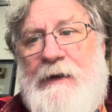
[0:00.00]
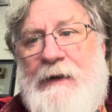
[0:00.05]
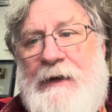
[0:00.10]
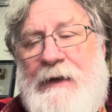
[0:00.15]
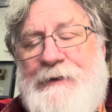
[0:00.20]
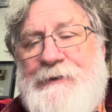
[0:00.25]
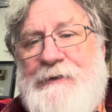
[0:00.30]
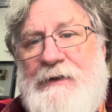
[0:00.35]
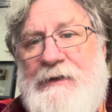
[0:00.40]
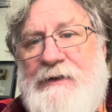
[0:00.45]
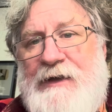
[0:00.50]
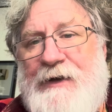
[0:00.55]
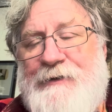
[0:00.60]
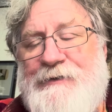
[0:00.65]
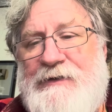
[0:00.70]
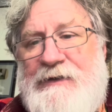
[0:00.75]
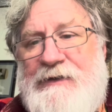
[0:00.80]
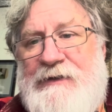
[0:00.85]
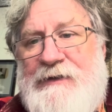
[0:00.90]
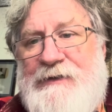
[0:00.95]
and are
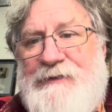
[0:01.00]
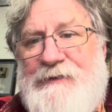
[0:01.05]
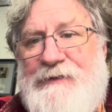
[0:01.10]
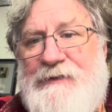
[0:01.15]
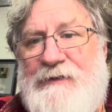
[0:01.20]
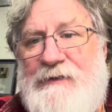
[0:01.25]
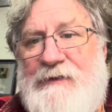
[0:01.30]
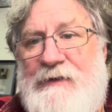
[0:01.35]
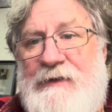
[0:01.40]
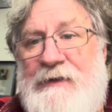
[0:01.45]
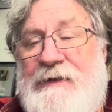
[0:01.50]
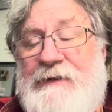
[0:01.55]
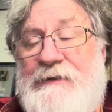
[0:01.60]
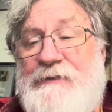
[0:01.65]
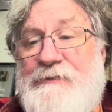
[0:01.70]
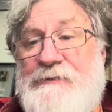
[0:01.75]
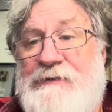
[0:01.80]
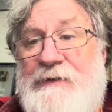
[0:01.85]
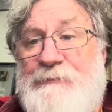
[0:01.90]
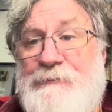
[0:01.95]
currently in
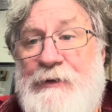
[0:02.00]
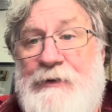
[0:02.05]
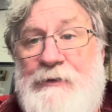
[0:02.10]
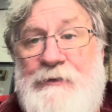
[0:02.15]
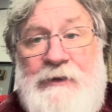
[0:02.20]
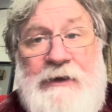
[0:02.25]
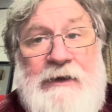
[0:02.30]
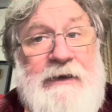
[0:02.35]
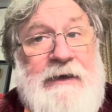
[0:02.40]
legal limbo,